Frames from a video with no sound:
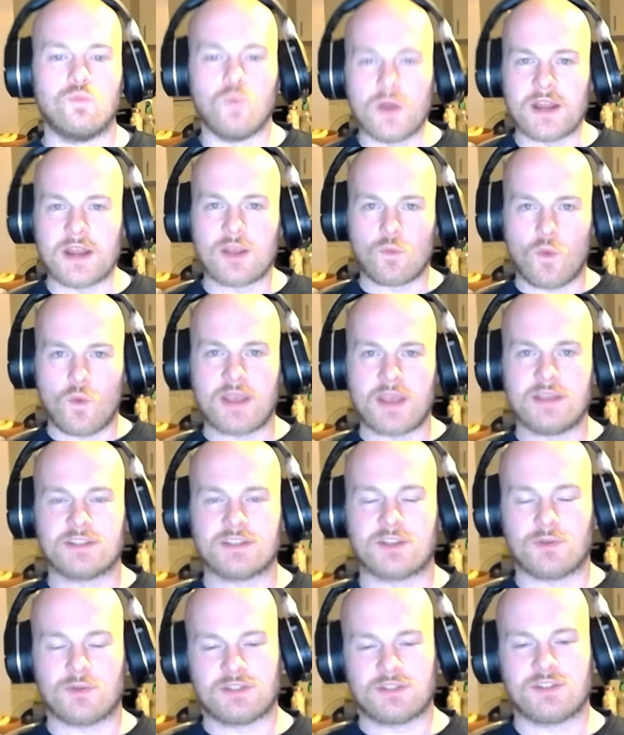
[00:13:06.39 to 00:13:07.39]
winning ways
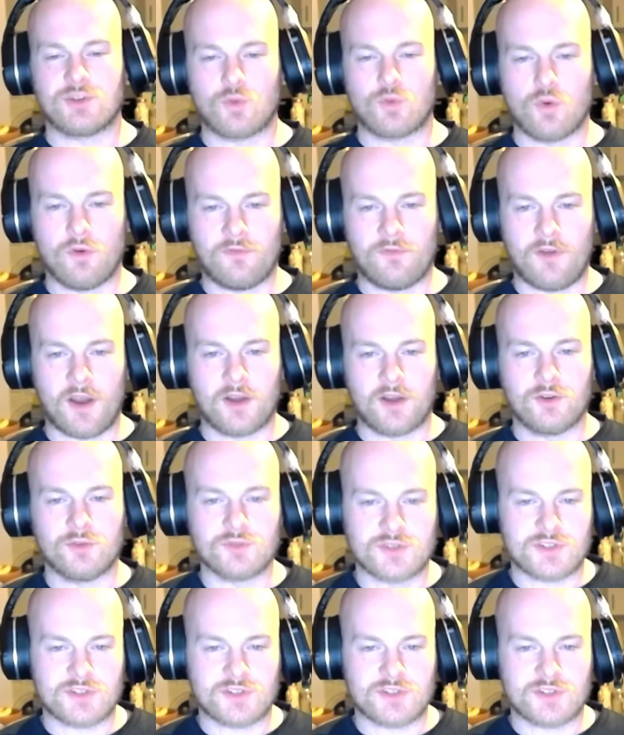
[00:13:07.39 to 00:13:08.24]
going into the quarterfinals.